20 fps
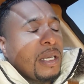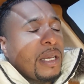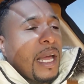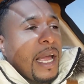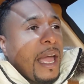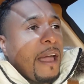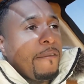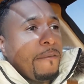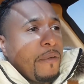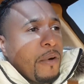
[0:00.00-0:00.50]

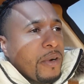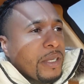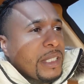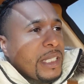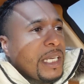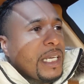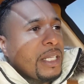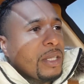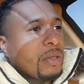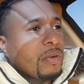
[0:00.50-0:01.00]
I got
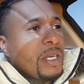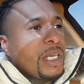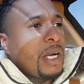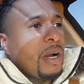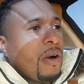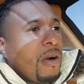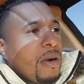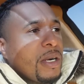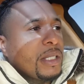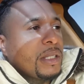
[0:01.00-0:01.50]
14, three
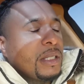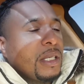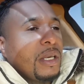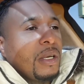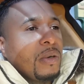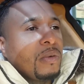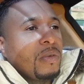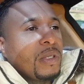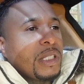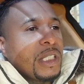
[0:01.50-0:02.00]
cars.
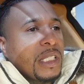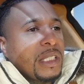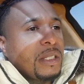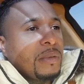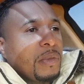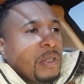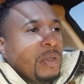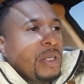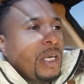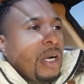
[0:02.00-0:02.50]
With just
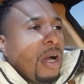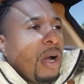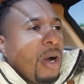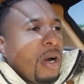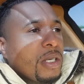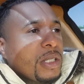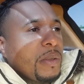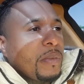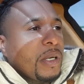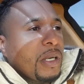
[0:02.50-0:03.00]
them three
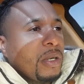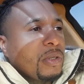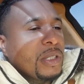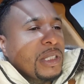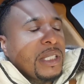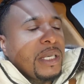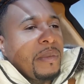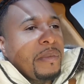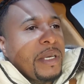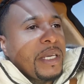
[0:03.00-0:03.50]
cars, I'm
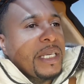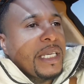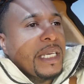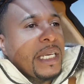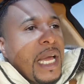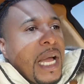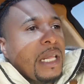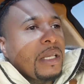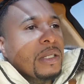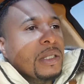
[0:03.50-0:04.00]
close to a
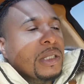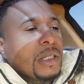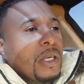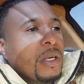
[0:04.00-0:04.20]
million dollars.